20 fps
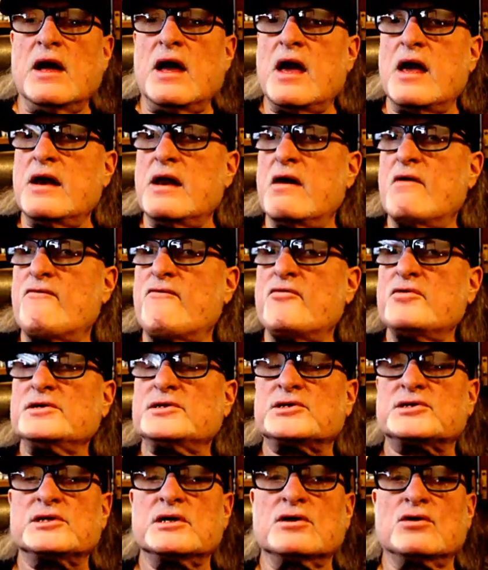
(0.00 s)
and every
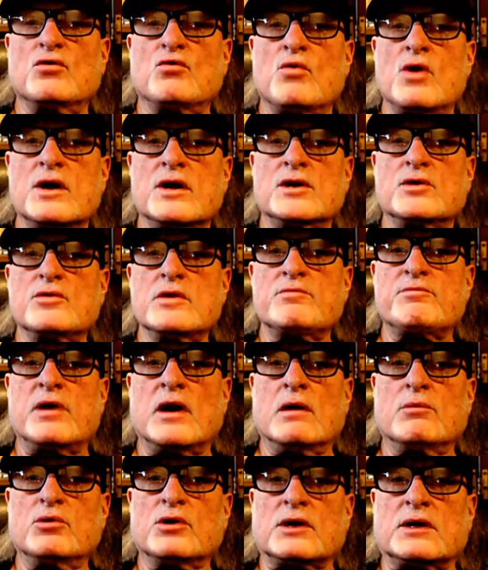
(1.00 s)
single one of the
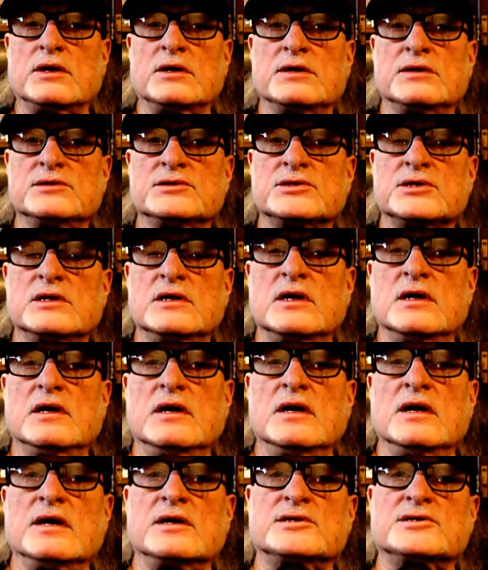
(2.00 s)
Republicans,
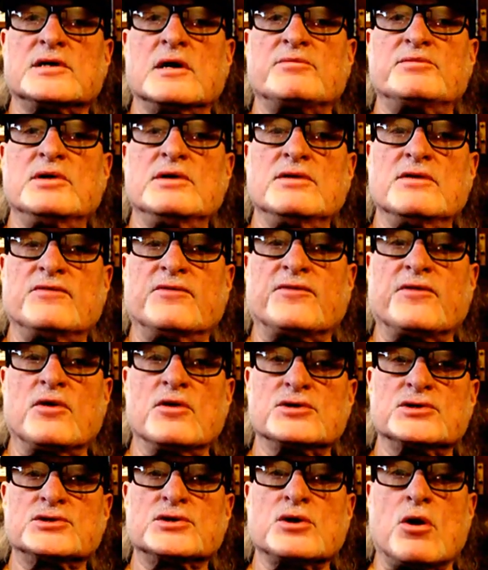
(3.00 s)
except in the
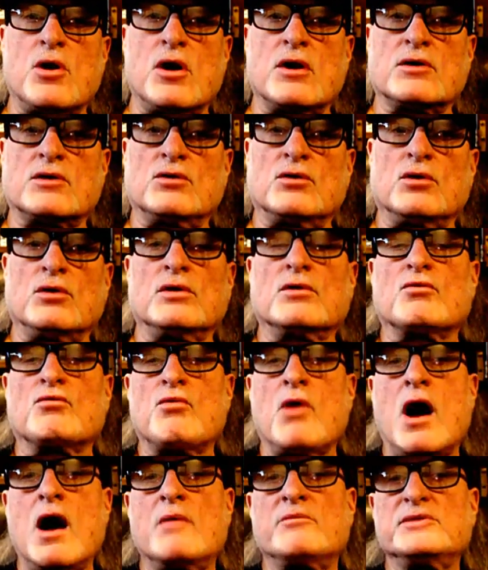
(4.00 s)
first article,
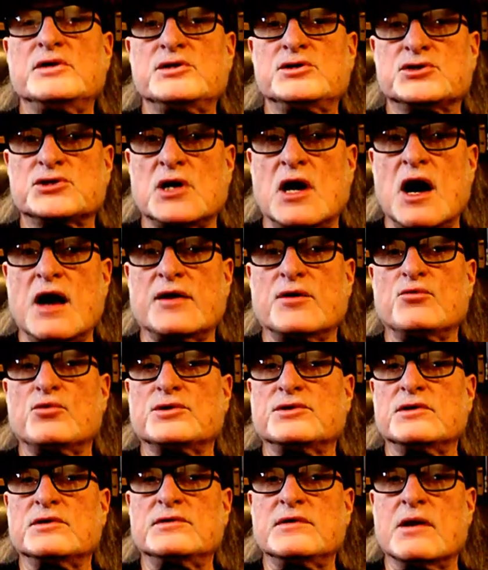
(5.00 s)
Romney sided
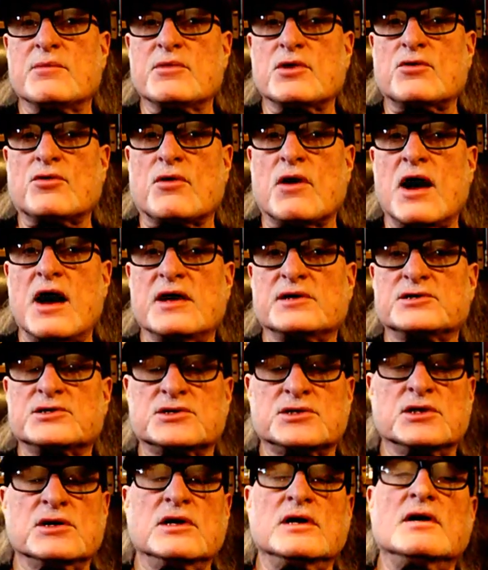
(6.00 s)
with the
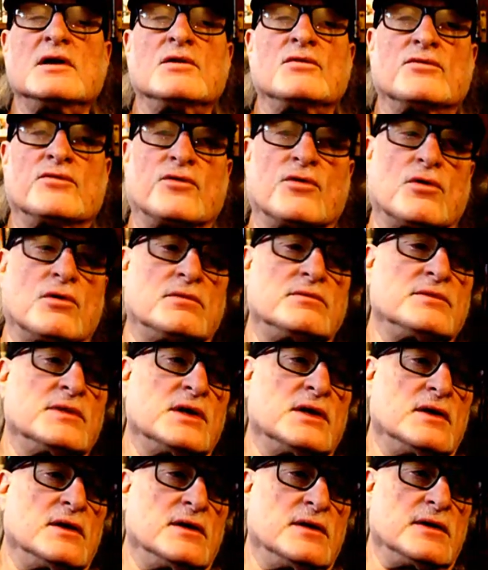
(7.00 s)
Democrats for,
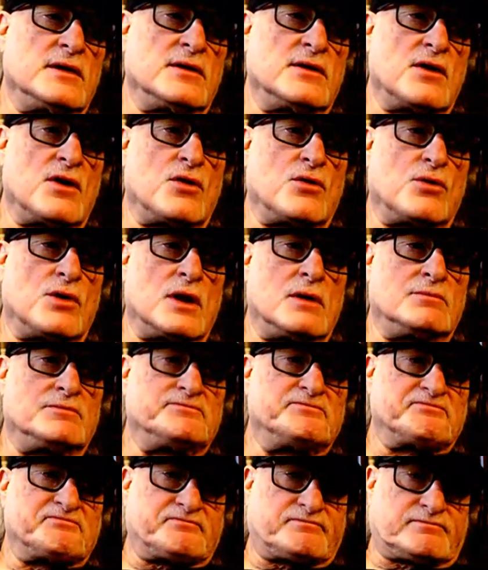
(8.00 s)
you know,
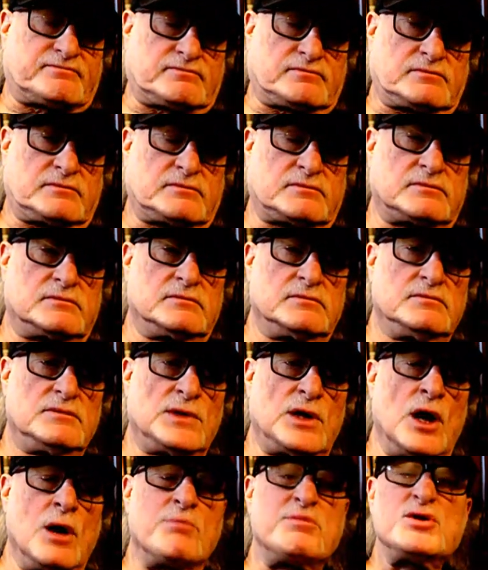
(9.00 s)
um,
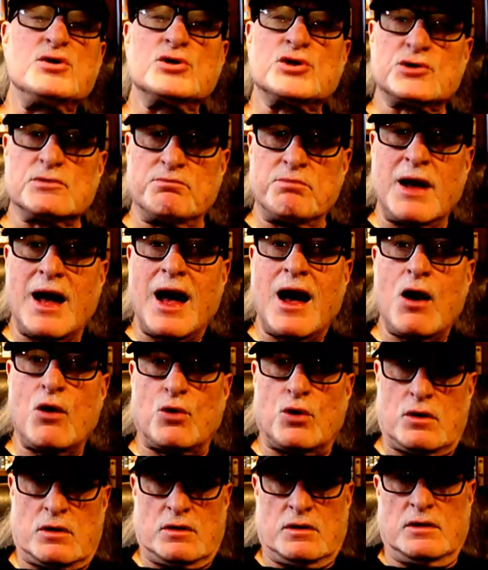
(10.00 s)
abuse of
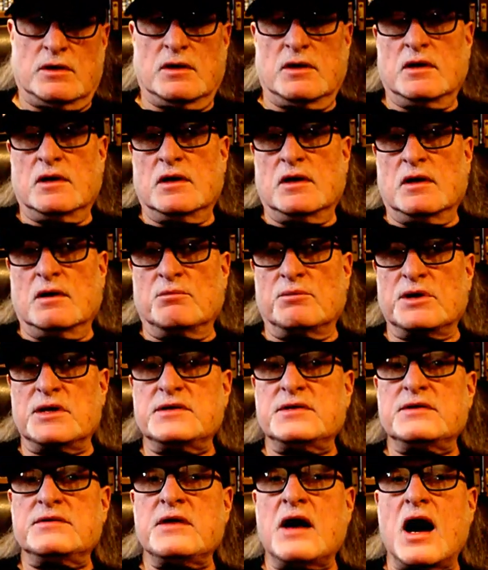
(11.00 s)
power. But
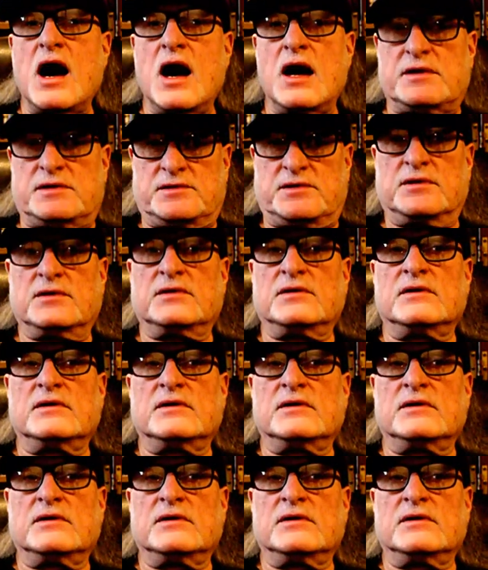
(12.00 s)
he did not